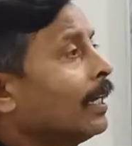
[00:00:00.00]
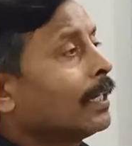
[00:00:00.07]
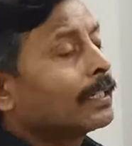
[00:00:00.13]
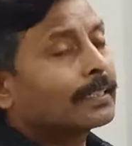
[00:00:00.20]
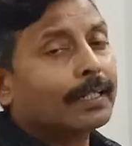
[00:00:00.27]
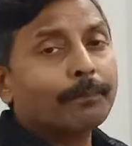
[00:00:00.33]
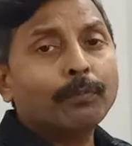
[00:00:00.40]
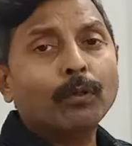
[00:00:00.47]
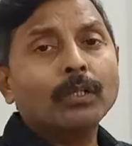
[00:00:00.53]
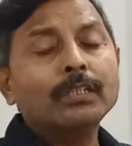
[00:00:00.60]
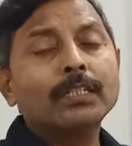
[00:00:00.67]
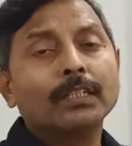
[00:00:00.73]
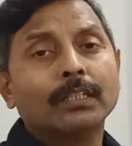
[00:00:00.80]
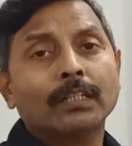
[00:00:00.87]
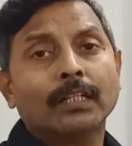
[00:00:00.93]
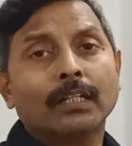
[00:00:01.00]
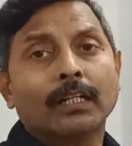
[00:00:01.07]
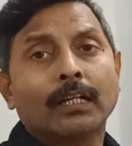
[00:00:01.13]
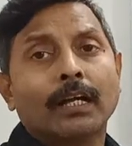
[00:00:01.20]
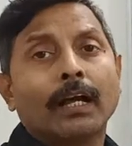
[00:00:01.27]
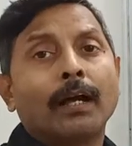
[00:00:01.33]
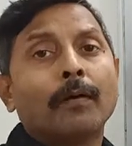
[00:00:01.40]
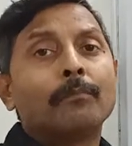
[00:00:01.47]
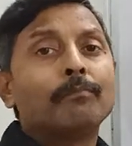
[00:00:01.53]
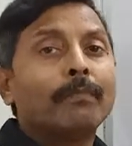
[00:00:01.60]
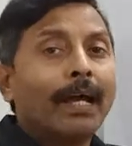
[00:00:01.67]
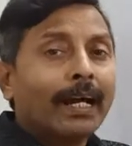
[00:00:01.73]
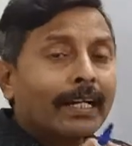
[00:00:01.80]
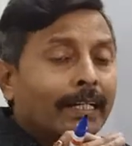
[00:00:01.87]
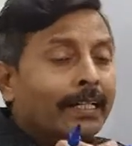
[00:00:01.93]
Suppose
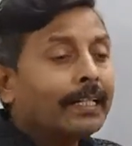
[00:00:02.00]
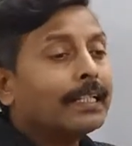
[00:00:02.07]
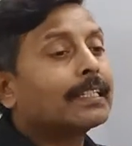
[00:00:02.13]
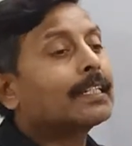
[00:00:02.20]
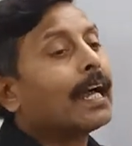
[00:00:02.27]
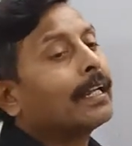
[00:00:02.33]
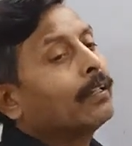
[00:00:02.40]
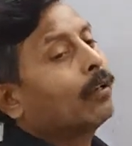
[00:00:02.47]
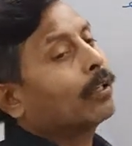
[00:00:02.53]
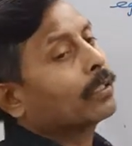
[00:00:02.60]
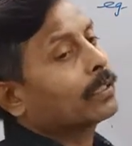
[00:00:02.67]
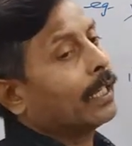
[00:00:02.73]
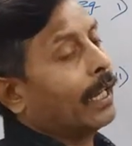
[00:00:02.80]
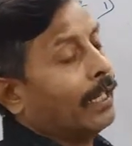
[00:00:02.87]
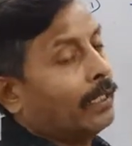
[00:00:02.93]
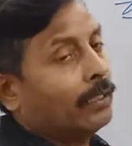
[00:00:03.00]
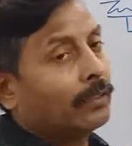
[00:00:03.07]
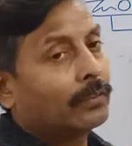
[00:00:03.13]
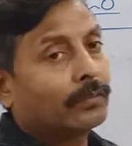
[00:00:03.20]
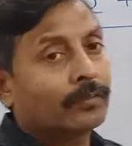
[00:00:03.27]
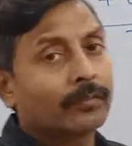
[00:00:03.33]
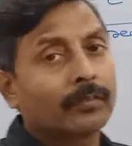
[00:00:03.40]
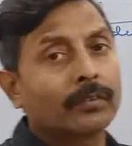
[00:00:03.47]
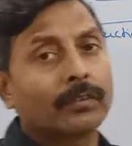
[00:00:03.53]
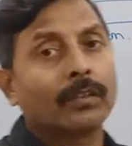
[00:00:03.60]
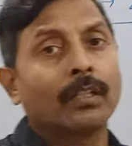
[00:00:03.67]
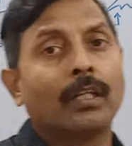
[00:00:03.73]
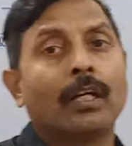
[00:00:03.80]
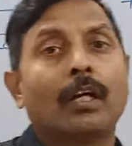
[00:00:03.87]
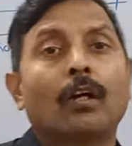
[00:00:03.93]
manganese dioxide,
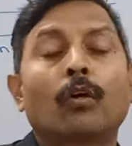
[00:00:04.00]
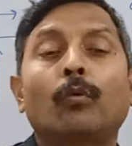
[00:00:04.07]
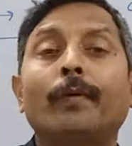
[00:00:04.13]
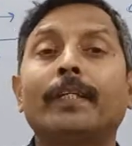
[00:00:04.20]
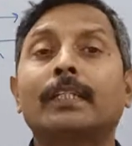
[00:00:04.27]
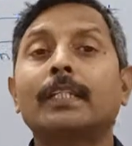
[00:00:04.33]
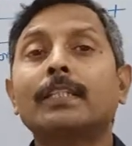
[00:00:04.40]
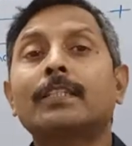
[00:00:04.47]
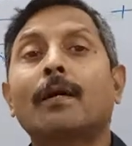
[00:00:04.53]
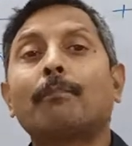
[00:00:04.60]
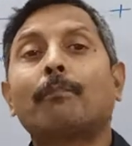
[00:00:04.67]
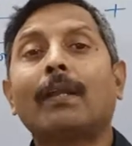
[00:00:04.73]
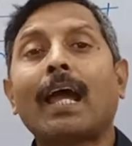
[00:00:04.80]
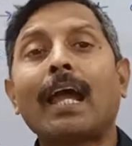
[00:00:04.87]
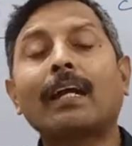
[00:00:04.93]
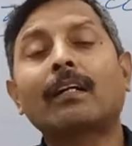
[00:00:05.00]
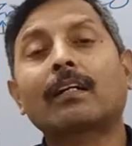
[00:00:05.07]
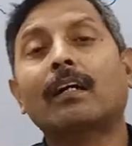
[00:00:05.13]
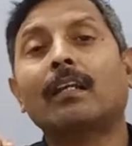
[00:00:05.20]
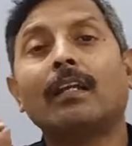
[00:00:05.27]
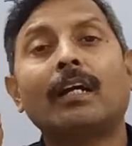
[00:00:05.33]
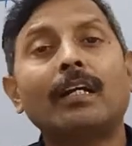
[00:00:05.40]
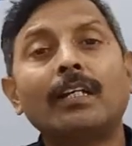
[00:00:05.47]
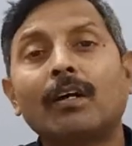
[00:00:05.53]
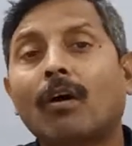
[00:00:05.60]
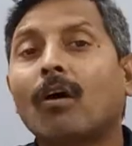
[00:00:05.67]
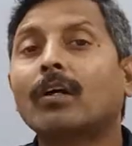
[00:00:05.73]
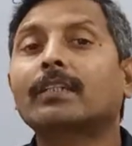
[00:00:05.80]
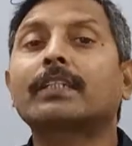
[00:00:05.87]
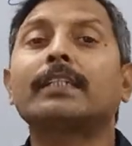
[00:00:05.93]
which is the black colored
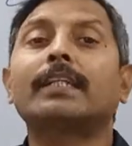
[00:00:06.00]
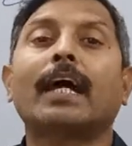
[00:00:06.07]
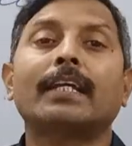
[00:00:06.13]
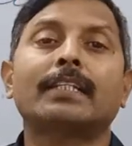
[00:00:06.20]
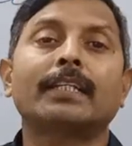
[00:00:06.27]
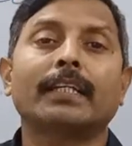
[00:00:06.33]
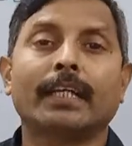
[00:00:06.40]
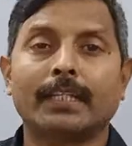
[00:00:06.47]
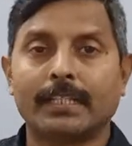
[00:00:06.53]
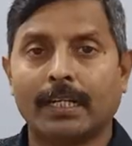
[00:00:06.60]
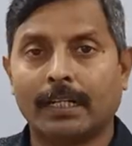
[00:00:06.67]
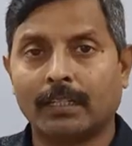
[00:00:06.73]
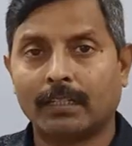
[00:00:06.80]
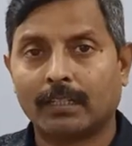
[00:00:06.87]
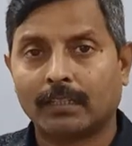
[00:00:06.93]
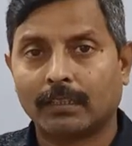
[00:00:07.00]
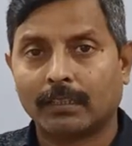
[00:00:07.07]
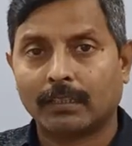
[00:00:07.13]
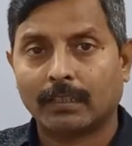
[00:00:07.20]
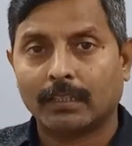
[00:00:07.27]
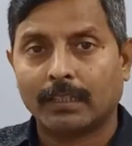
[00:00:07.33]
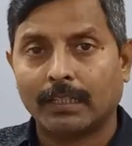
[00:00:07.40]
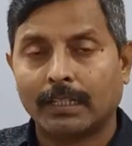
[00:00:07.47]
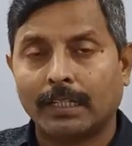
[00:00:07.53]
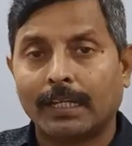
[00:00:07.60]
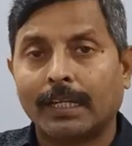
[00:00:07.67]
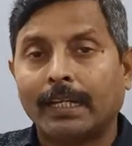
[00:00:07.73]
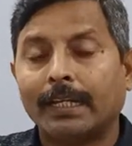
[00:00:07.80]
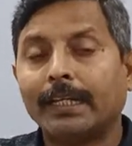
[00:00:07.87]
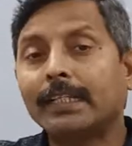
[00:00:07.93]
oxidizing agent,
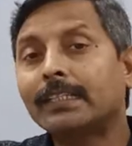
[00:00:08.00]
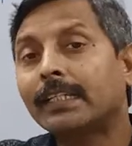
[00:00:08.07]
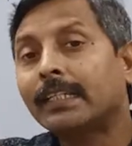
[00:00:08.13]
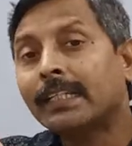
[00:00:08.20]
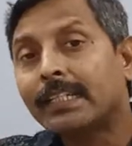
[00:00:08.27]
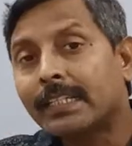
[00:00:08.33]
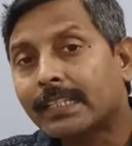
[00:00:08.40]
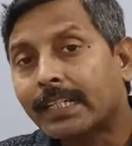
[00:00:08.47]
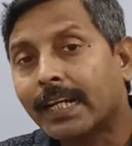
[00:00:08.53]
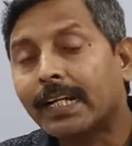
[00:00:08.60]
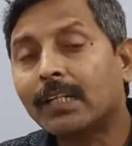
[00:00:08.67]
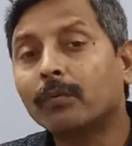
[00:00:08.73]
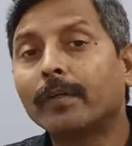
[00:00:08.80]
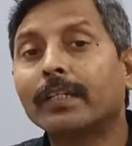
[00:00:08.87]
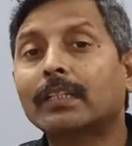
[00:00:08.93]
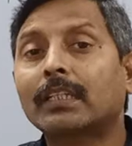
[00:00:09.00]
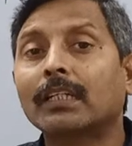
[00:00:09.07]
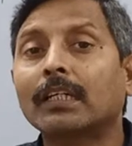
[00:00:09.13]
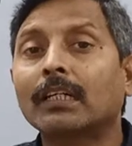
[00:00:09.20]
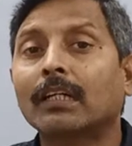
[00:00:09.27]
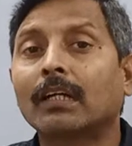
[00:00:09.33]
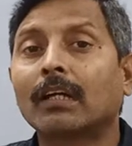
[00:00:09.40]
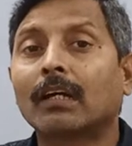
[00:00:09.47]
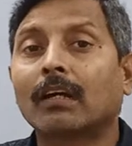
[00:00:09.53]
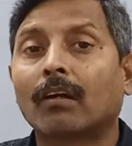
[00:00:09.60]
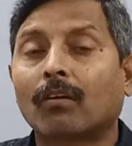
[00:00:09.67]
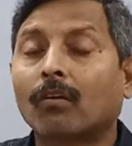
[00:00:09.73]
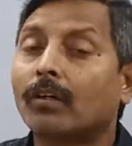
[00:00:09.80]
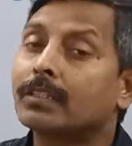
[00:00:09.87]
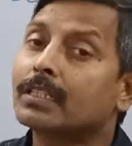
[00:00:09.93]
is heated with
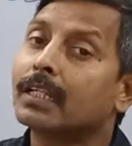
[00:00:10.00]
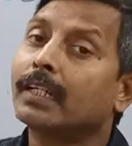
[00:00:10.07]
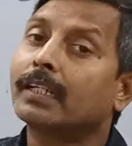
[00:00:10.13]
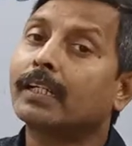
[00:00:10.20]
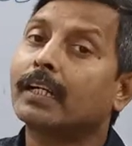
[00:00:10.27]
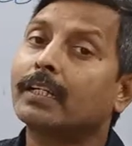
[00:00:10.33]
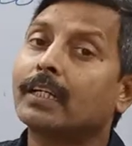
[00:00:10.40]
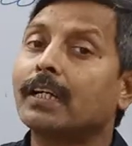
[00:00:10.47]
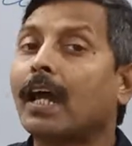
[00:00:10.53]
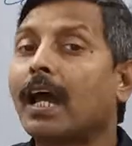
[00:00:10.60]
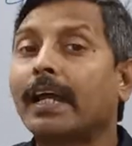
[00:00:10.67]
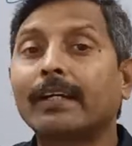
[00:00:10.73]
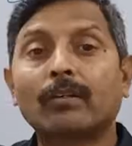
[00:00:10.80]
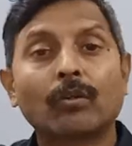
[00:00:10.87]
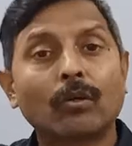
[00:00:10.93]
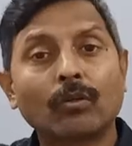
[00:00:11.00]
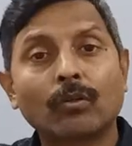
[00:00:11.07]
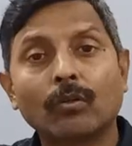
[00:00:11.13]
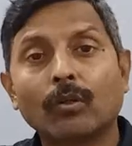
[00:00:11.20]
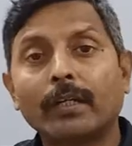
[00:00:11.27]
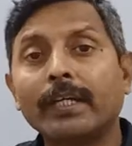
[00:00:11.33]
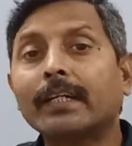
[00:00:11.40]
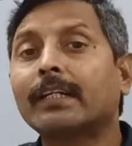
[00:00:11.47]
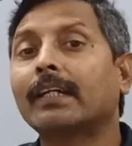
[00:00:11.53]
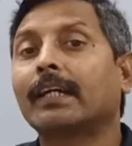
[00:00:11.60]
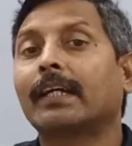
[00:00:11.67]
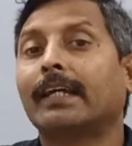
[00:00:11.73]
concentrated hydrochloric